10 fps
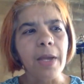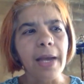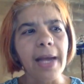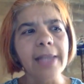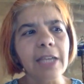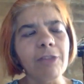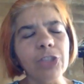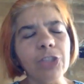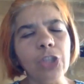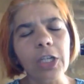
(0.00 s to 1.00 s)
As I
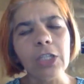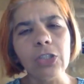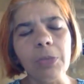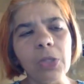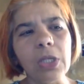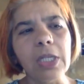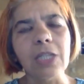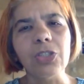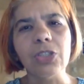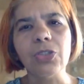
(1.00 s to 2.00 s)
was talking to communities,
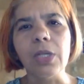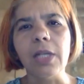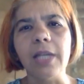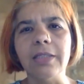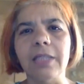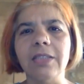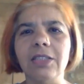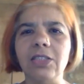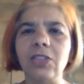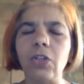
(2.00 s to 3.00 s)
I just realized that
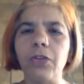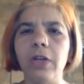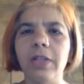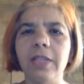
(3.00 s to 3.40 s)
there's just sort of a,